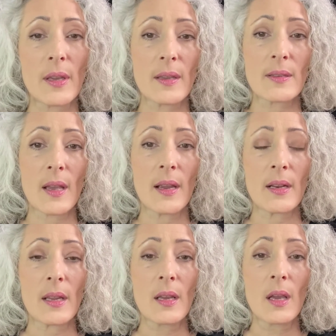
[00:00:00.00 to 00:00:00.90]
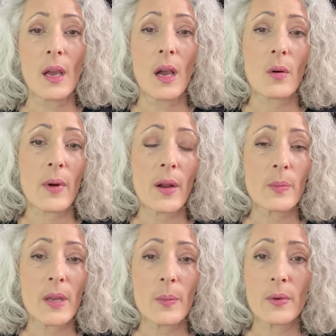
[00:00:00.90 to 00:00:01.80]
anxiety around
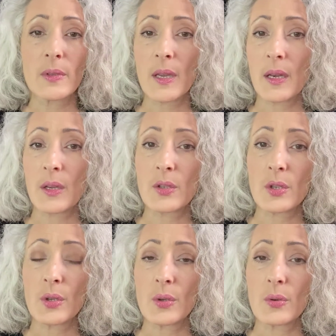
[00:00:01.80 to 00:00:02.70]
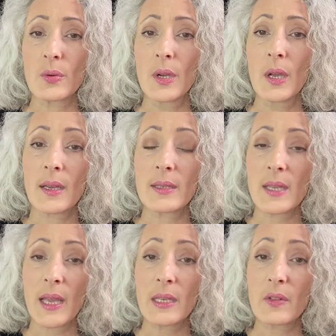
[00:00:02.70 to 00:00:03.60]
people needing to
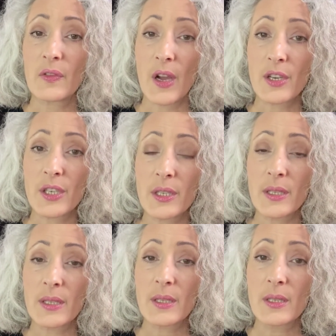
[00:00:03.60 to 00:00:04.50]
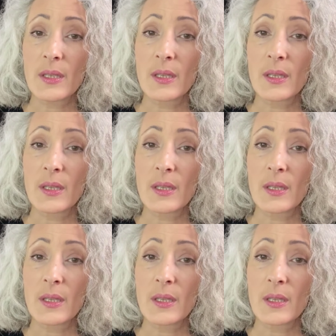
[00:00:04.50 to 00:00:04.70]
attend functions,